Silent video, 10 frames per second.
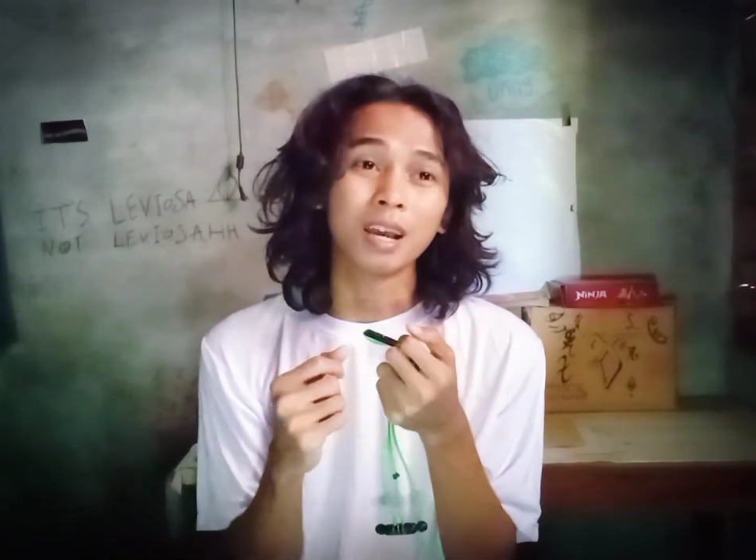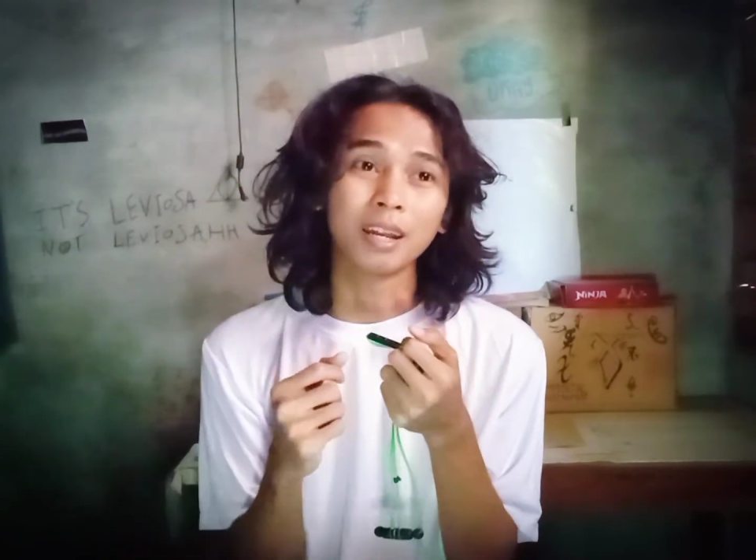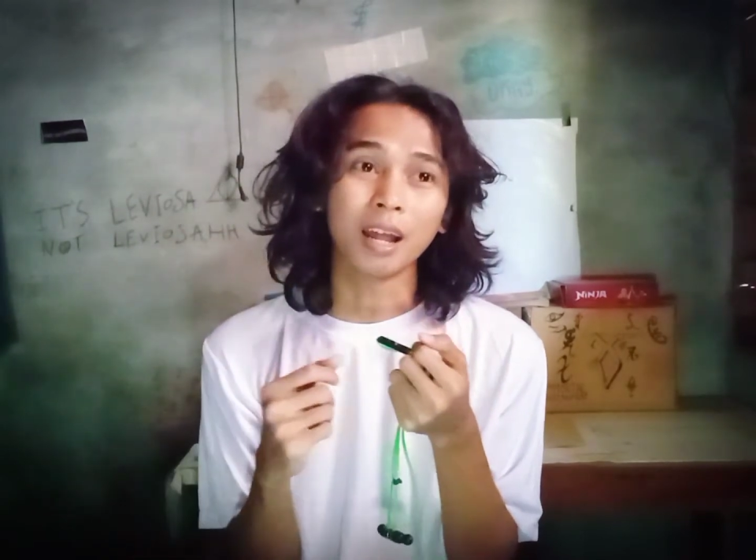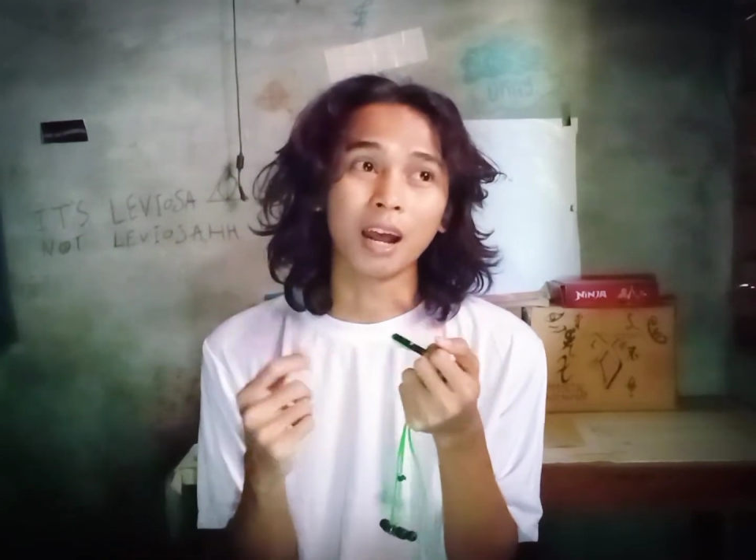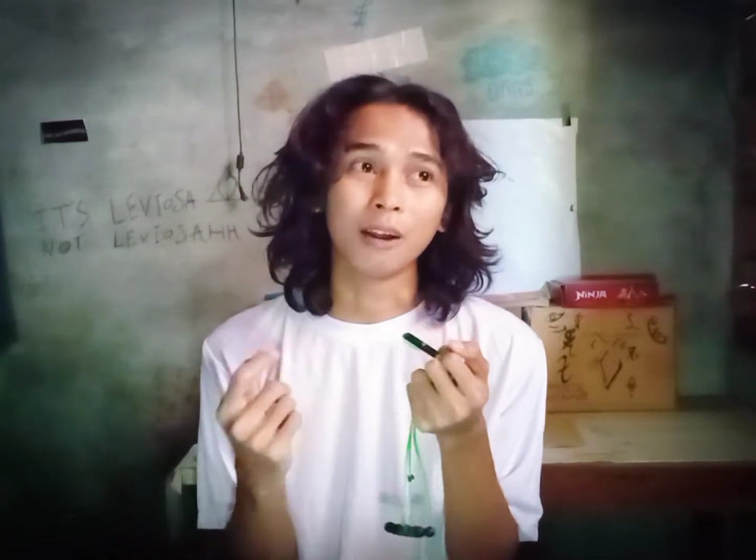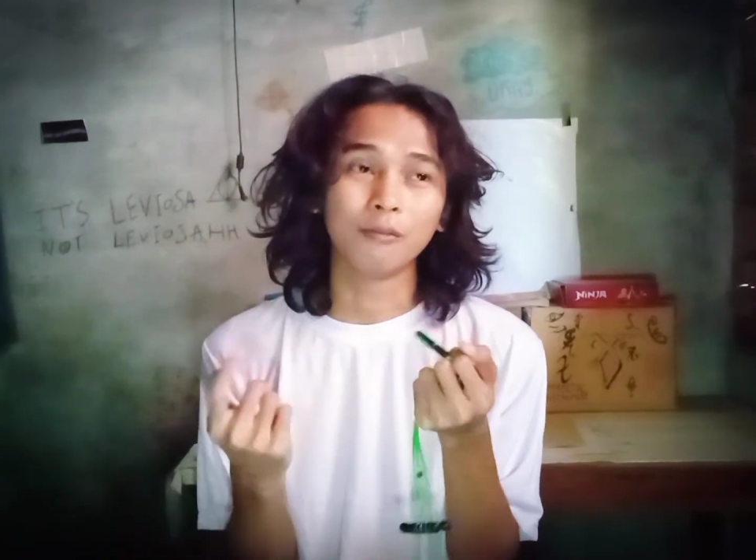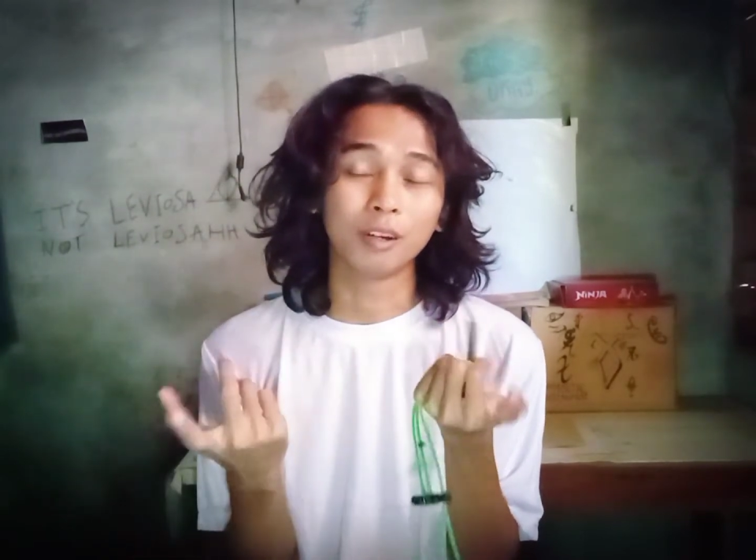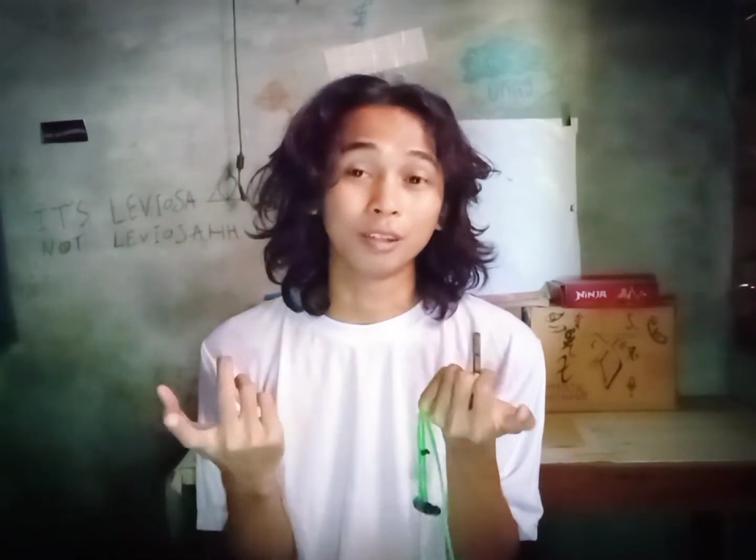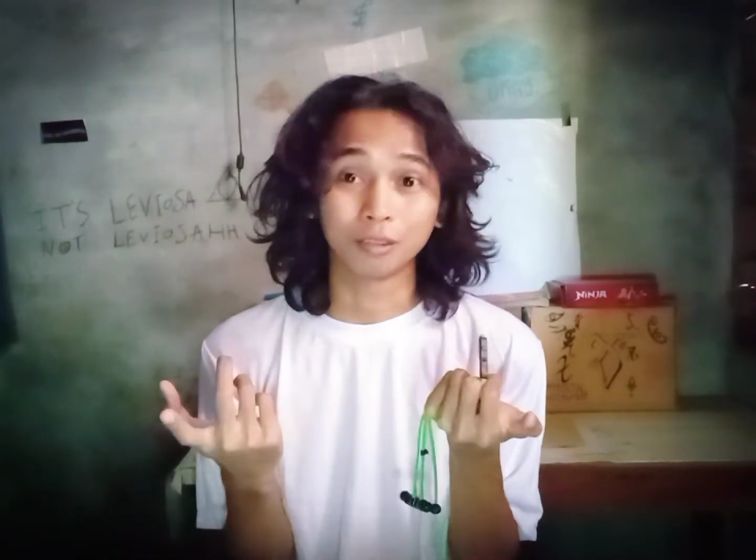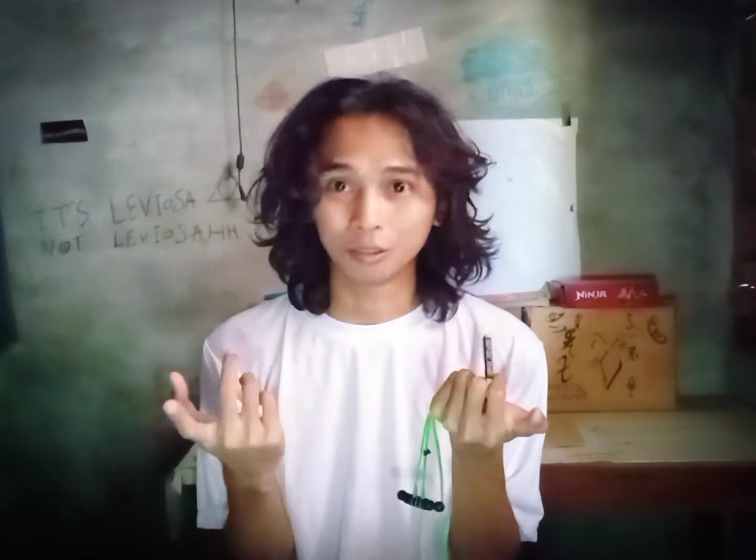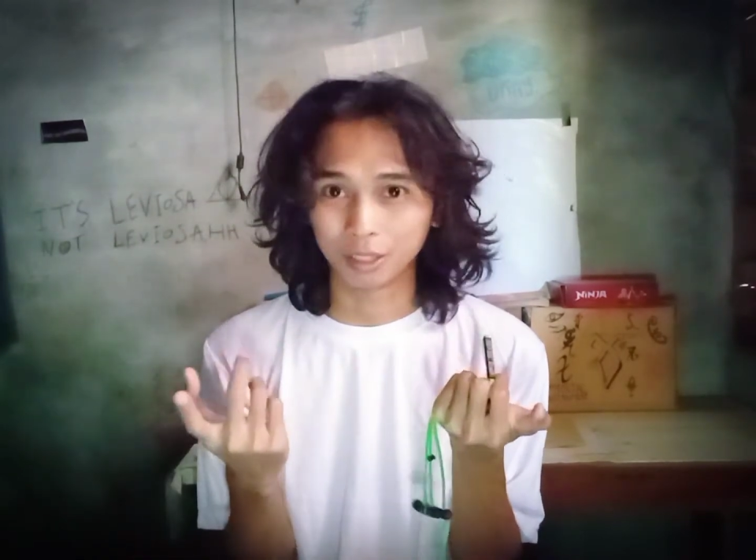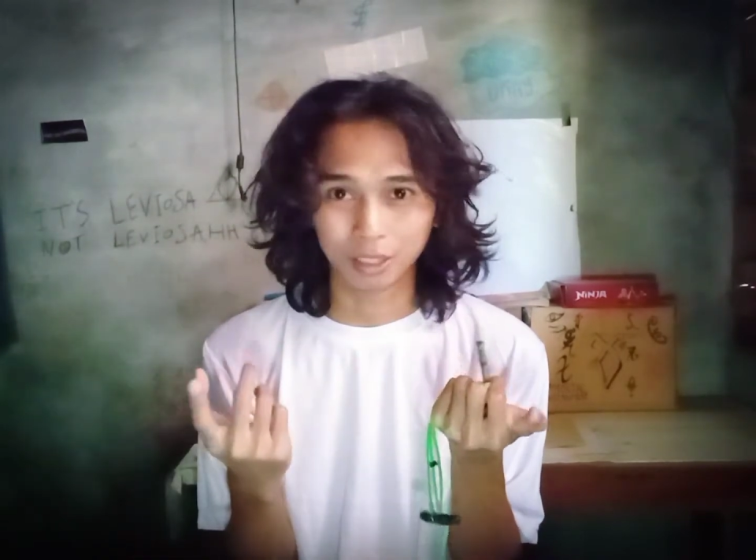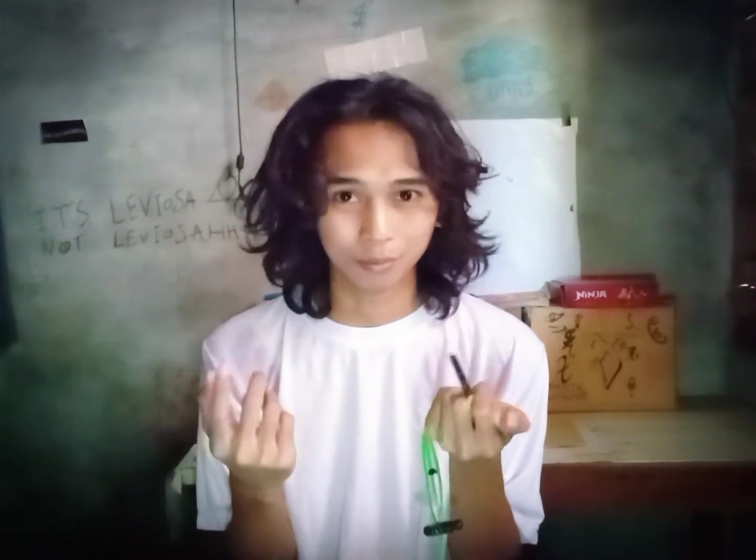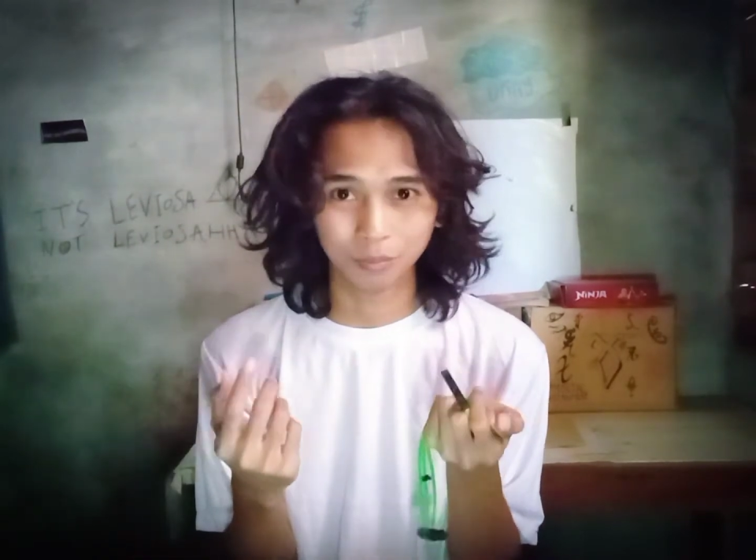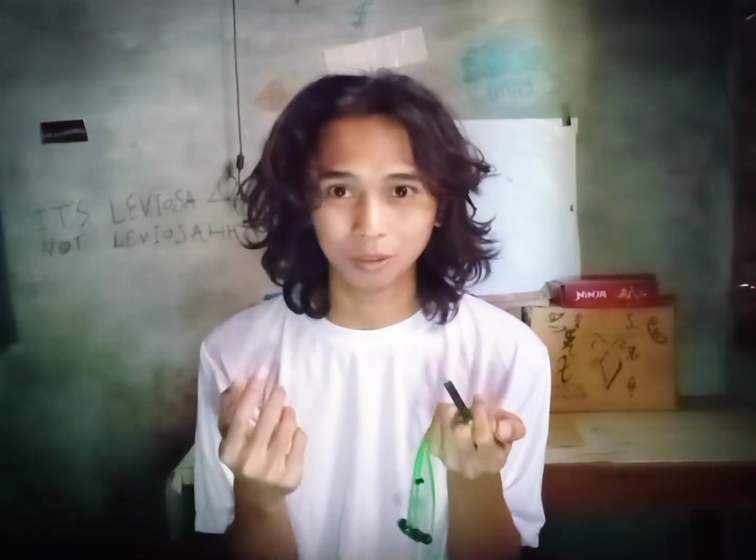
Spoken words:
and I wear no helm,